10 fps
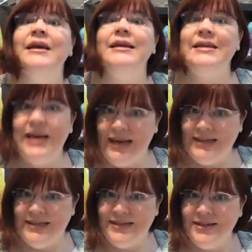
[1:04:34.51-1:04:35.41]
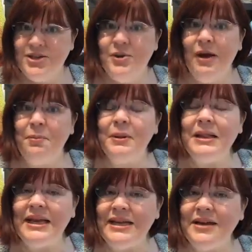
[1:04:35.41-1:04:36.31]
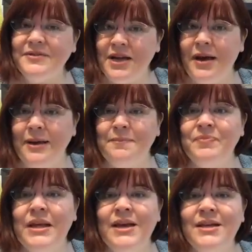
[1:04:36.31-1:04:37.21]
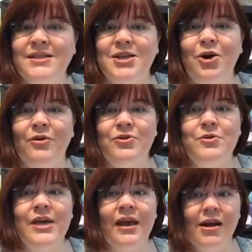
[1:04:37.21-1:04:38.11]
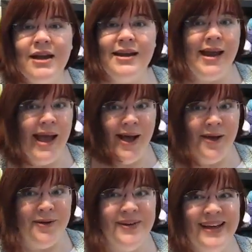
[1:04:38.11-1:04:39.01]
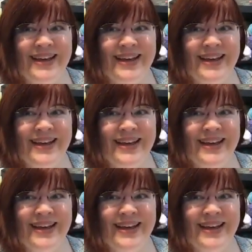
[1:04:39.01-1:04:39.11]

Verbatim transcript: Yes, you have plenty of time. So if you get on it now,